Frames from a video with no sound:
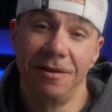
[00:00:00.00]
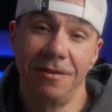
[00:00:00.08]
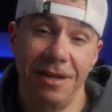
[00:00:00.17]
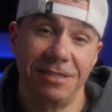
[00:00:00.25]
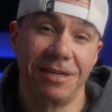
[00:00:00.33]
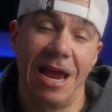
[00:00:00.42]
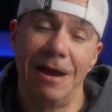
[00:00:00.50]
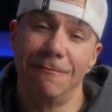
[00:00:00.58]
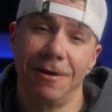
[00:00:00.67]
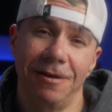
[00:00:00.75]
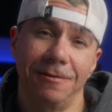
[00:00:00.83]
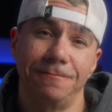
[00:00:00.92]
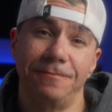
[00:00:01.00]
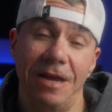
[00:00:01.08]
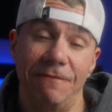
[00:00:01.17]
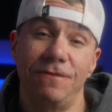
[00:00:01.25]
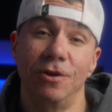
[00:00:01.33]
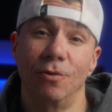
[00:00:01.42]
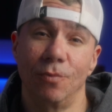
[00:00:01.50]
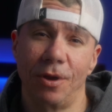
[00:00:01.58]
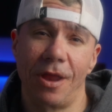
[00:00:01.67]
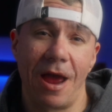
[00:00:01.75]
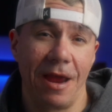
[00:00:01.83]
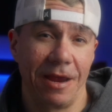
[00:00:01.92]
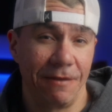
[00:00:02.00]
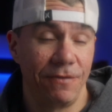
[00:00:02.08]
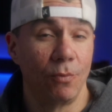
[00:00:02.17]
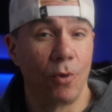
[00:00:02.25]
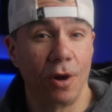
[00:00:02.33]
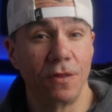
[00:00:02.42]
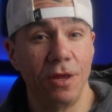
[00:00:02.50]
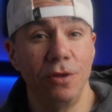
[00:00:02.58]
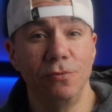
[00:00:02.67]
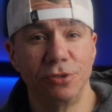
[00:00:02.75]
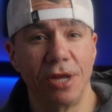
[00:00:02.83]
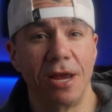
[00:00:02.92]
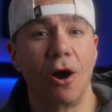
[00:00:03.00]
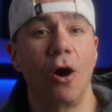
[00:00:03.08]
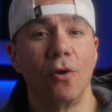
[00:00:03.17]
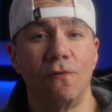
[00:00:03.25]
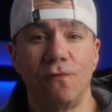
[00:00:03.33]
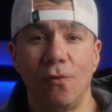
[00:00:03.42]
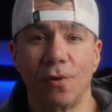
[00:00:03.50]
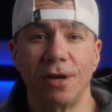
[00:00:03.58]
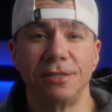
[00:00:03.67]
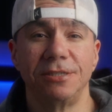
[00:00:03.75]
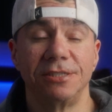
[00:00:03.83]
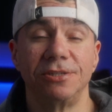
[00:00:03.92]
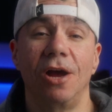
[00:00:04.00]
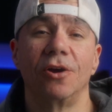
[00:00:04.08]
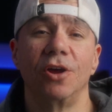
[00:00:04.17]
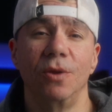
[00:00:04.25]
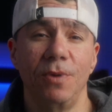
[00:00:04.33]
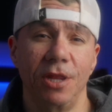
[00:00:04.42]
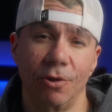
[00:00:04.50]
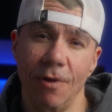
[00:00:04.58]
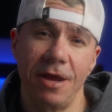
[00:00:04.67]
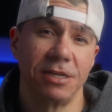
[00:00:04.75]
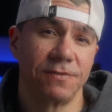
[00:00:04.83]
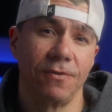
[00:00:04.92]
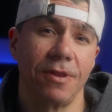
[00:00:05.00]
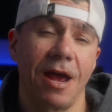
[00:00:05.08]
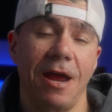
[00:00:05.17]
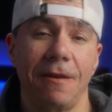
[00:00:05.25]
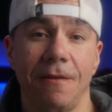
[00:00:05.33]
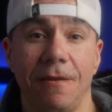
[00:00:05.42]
this camera, if you're wanting to use like autofocus, it's not going to be the greatest for that.